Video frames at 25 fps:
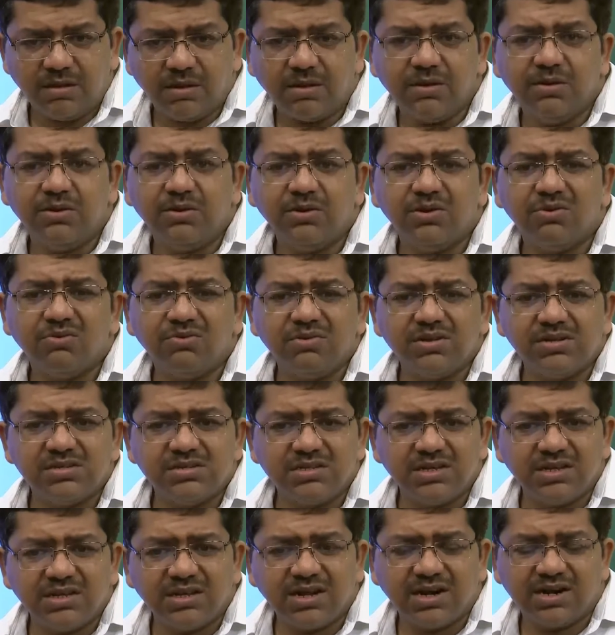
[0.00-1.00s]
You will
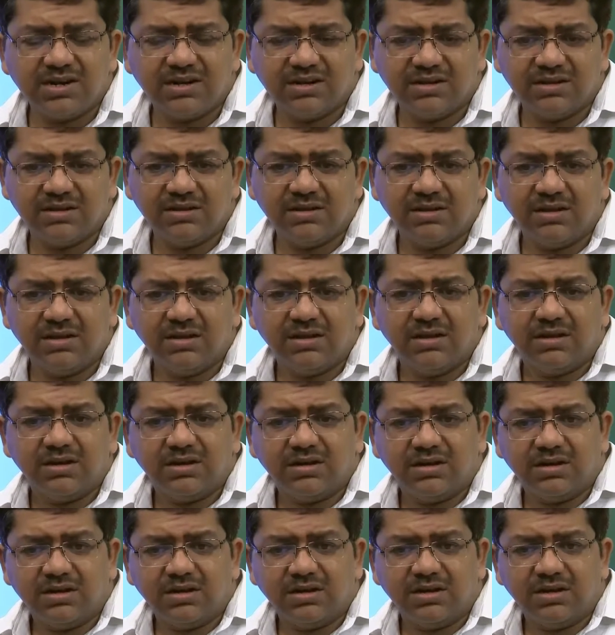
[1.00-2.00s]
see that
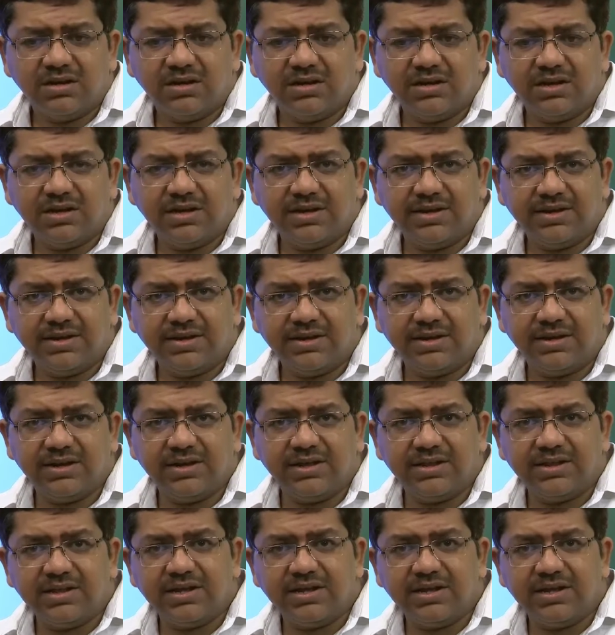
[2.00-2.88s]
in